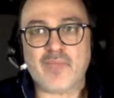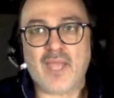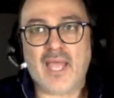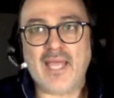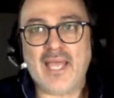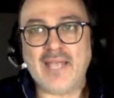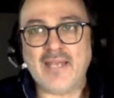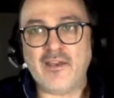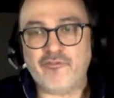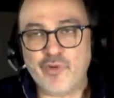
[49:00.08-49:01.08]
And
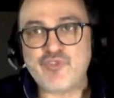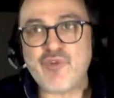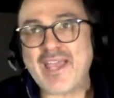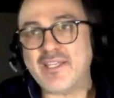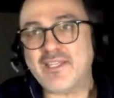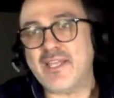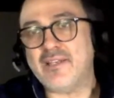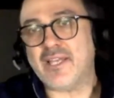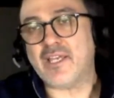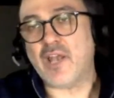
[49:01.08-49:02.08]
then if we track it,
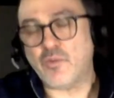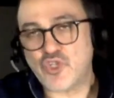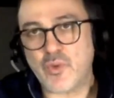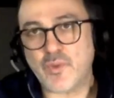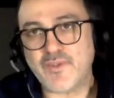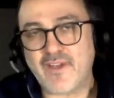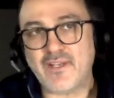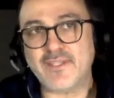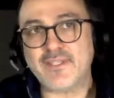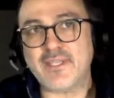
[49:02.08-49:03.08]
then and we show those
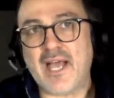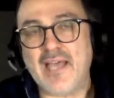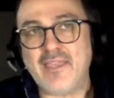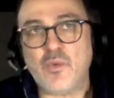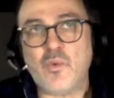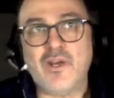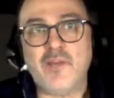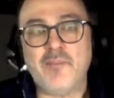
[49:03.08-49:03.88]
funnels, I think where it